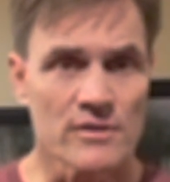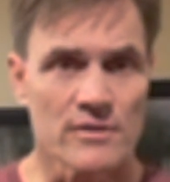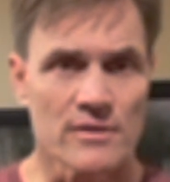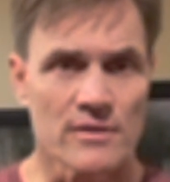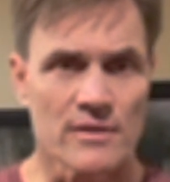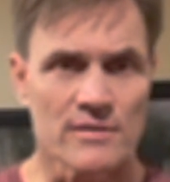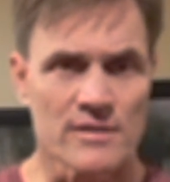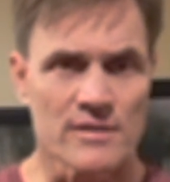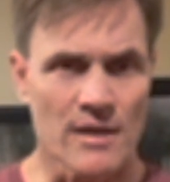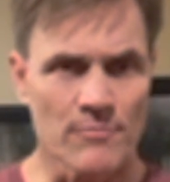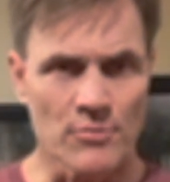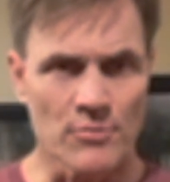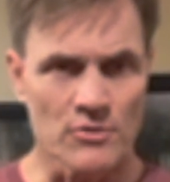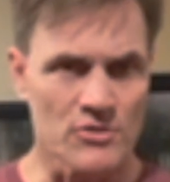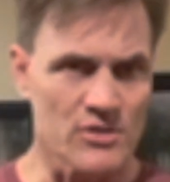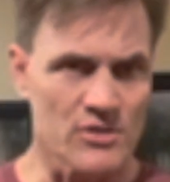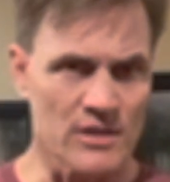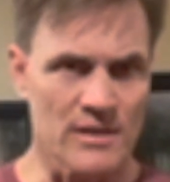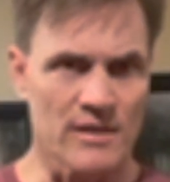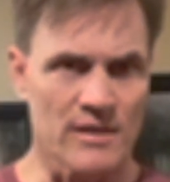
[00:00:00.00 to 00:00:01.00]
the temple
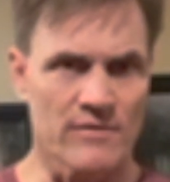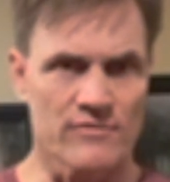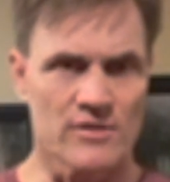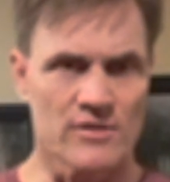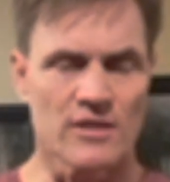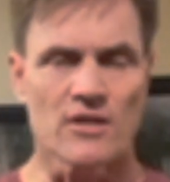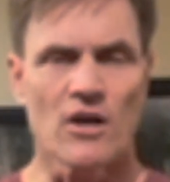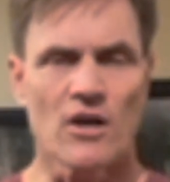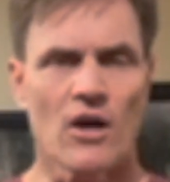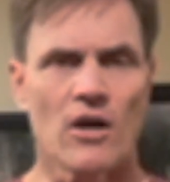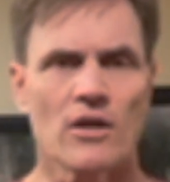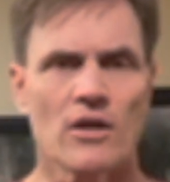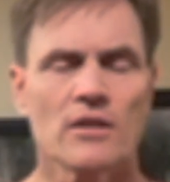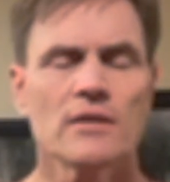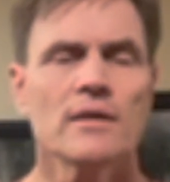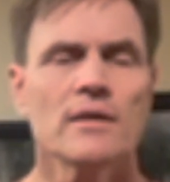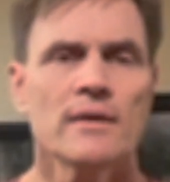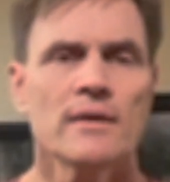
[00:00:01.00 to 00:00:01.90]
city of Tikal.